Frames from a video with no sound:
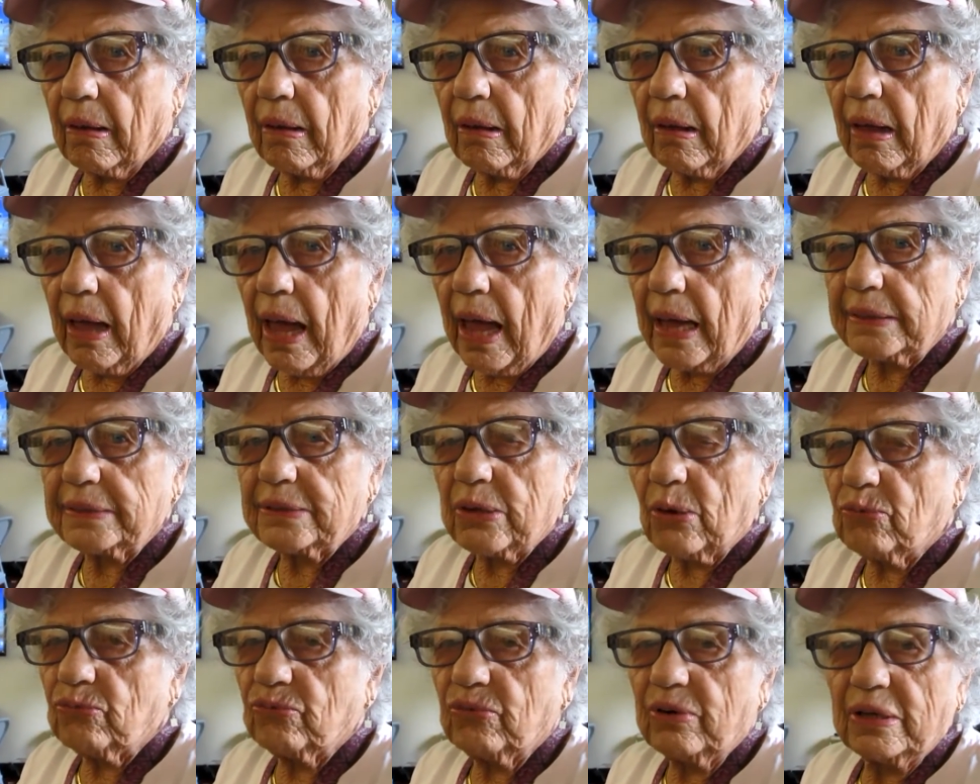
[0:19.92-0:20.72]
it? I
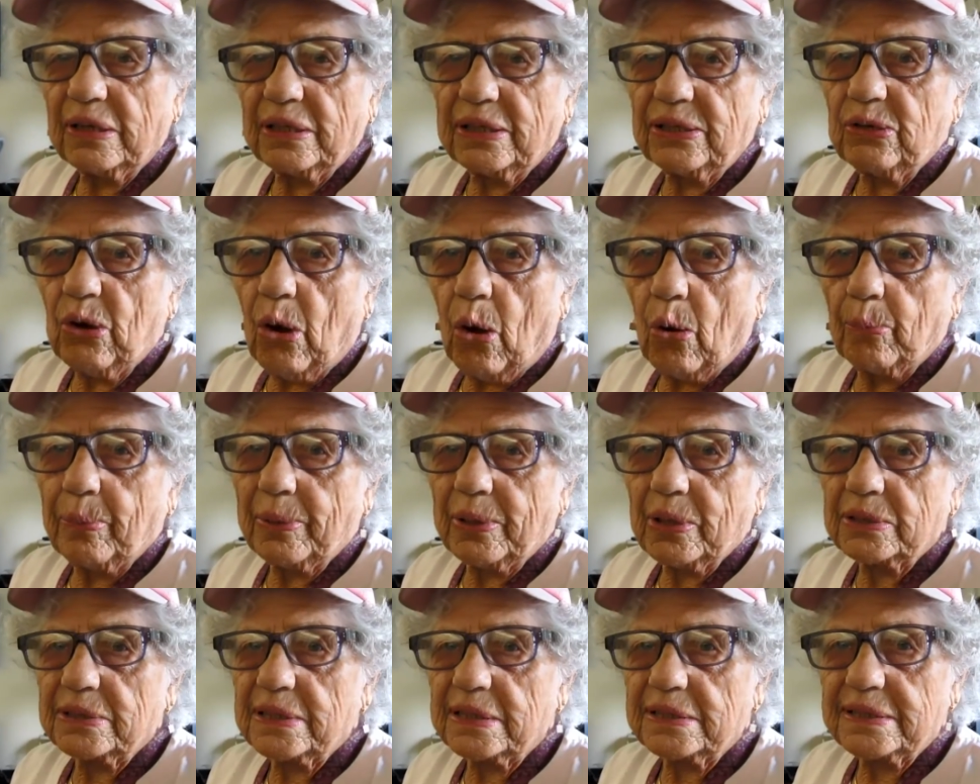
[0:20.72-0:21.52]
don't really know
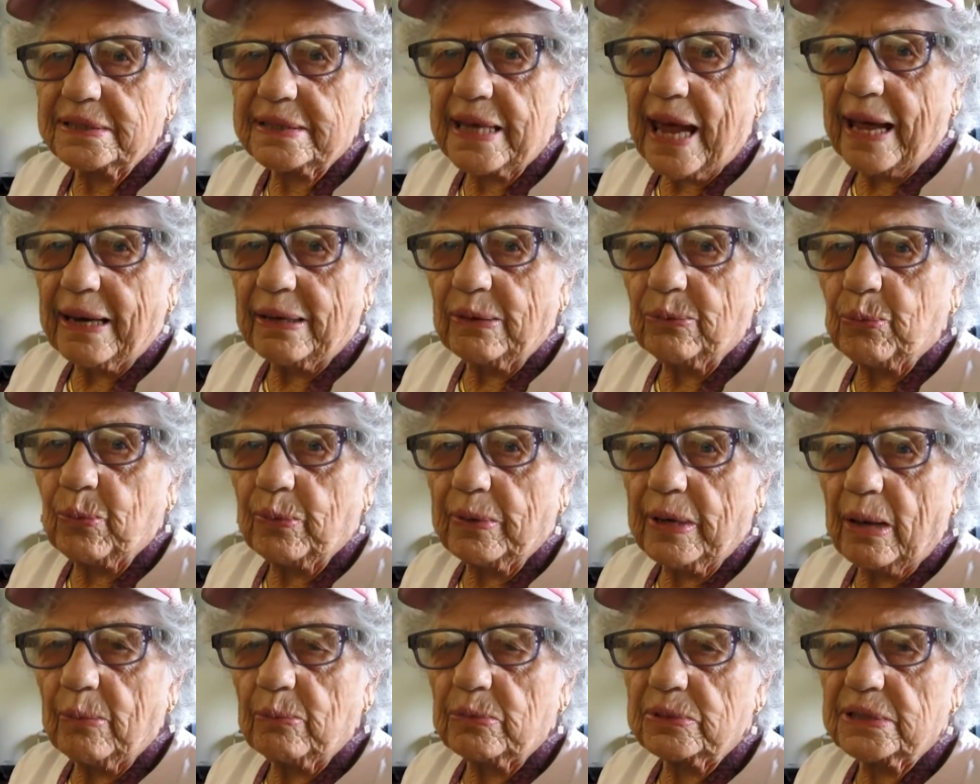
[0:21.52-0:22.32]
because it started
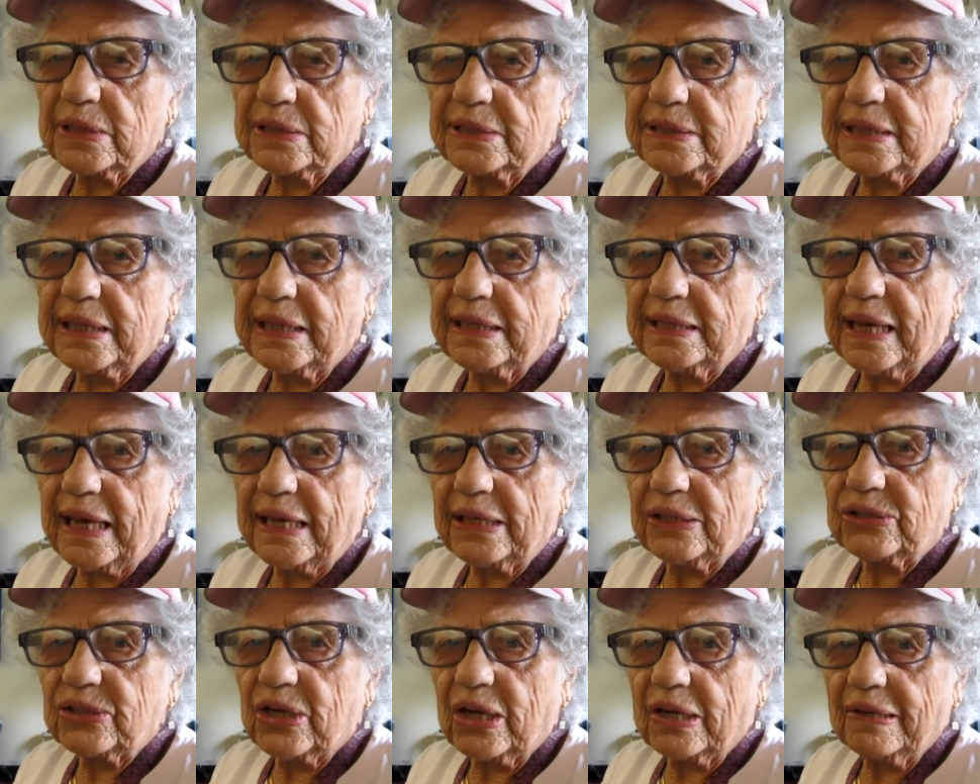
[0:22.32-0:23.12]
when I was a
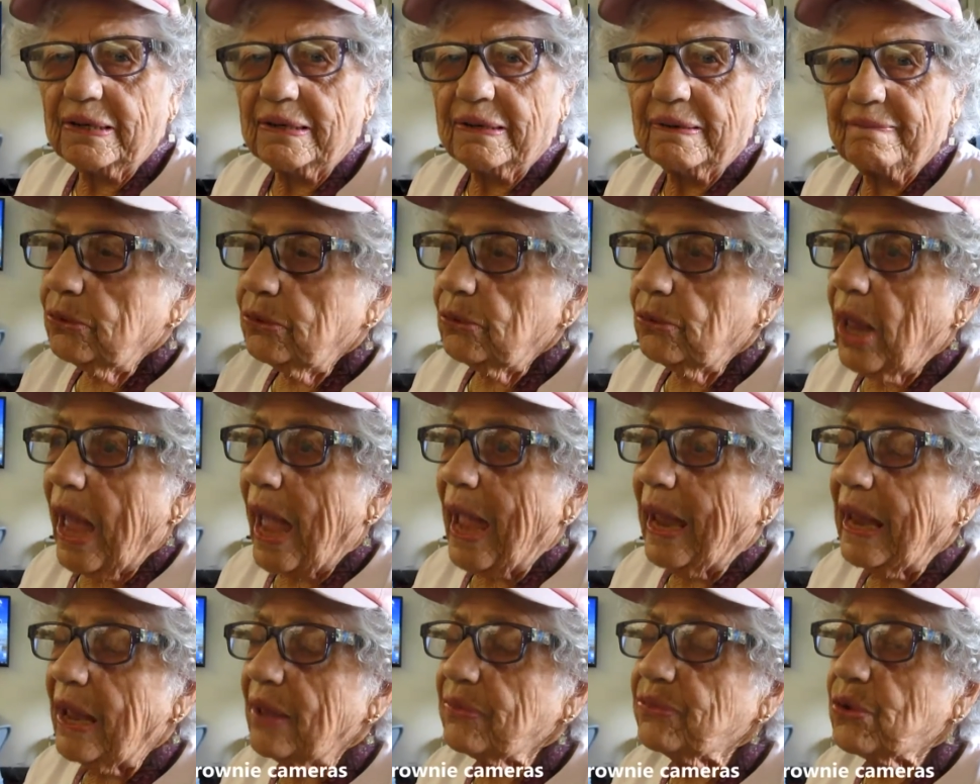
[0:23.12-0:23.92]
teenager.
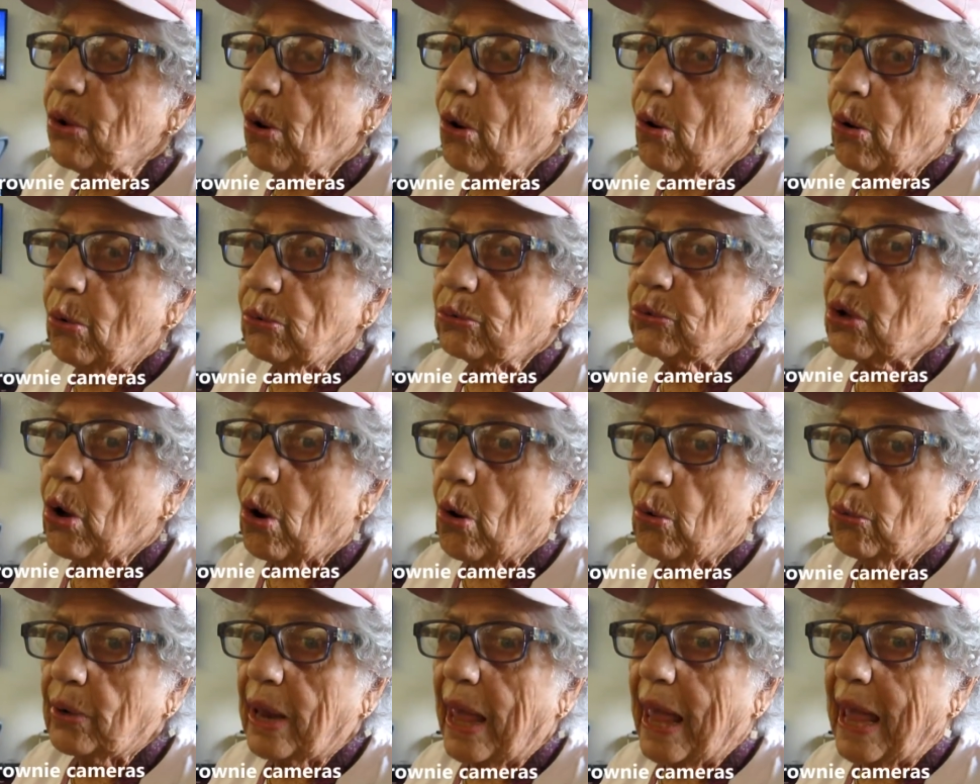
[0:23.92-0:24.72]
I had the old
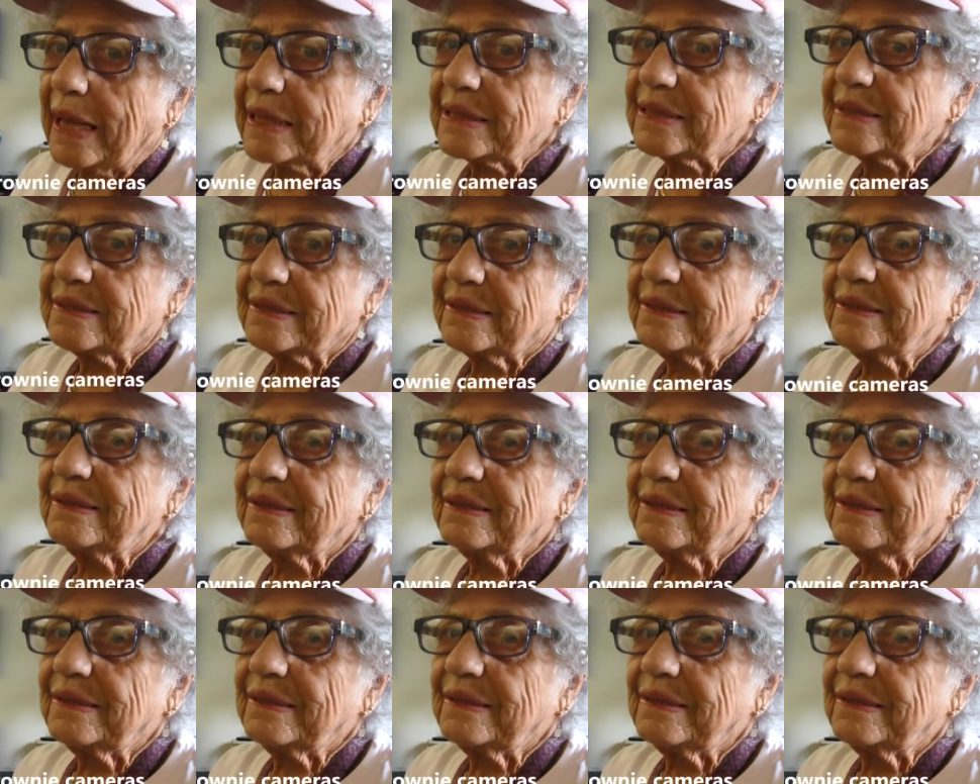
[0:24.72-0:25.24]
Kodaks,